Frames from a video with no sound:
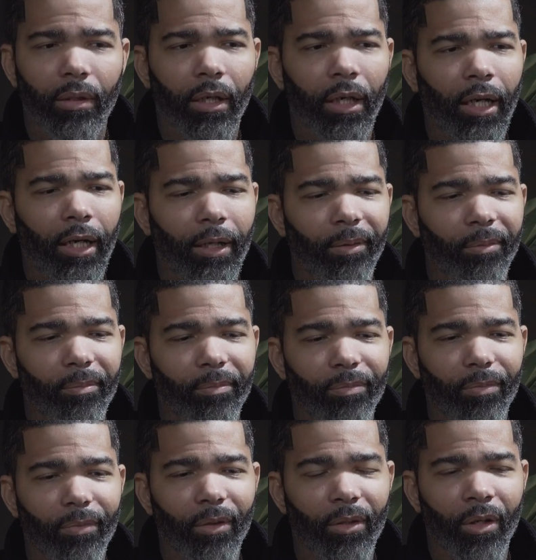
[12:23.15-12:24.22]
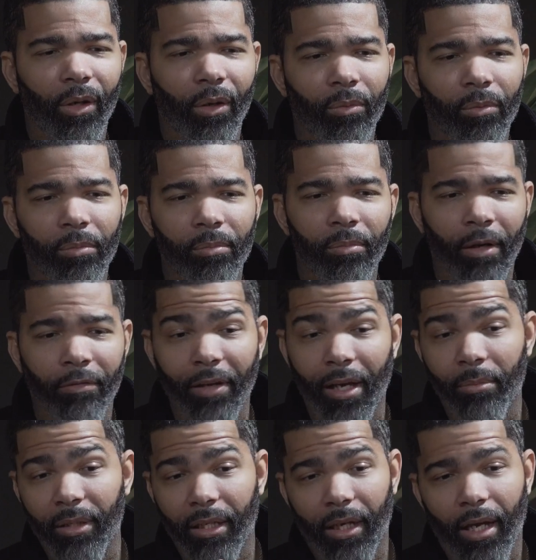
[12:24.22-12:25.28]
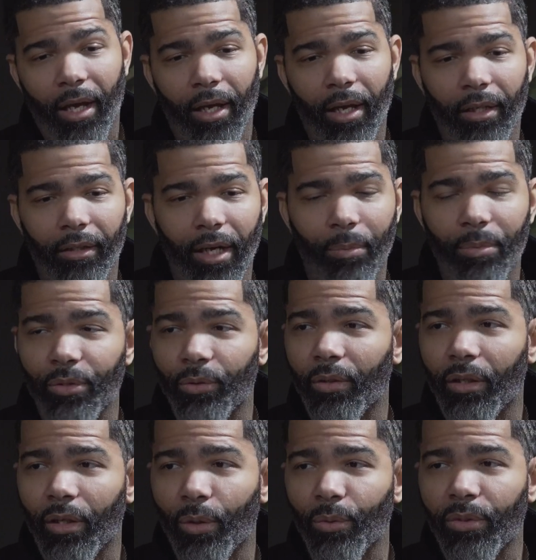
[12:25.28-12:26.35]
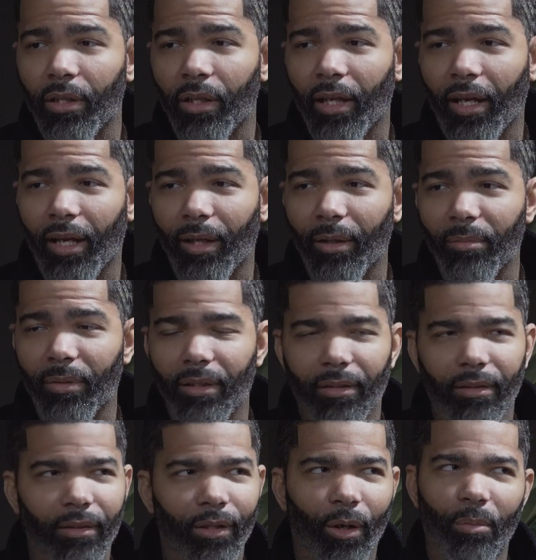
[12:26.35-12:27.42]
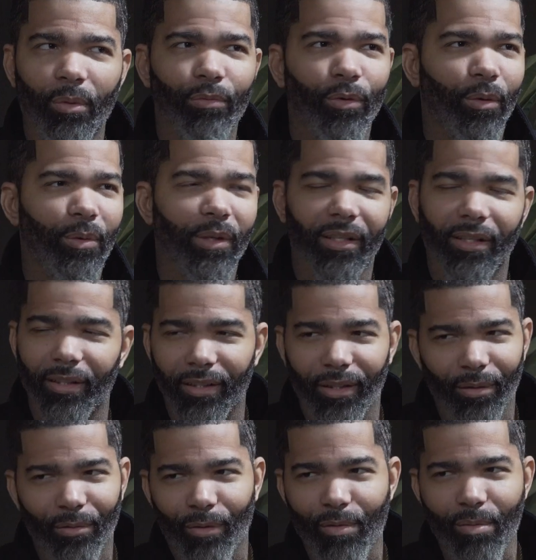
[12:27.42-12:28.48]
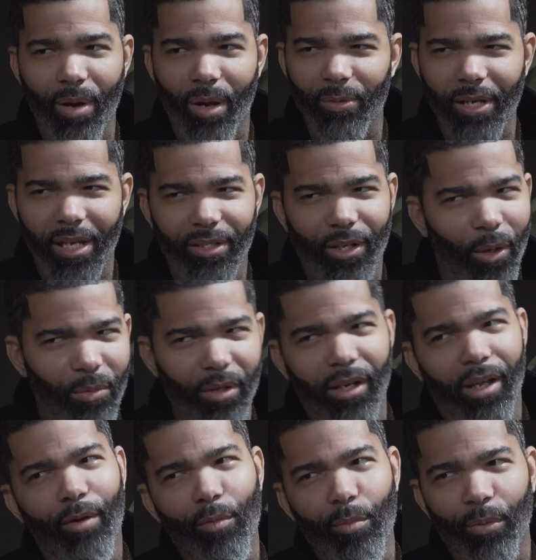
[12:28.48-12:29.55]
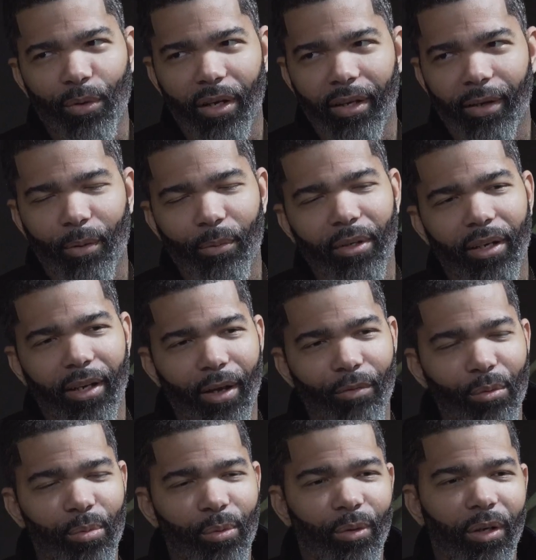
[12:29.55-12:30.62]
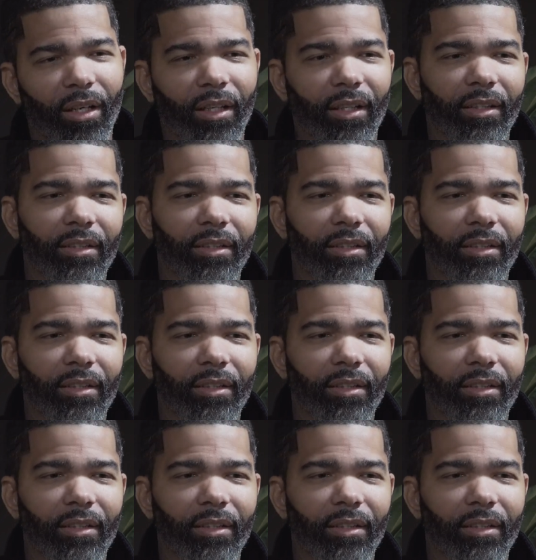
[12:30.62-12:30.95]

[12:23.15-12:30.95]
My family and I had the opportunity to go to the game, and before we could leave, everybody was asking, "Are we going to have a parade? Are we going to have a parade?"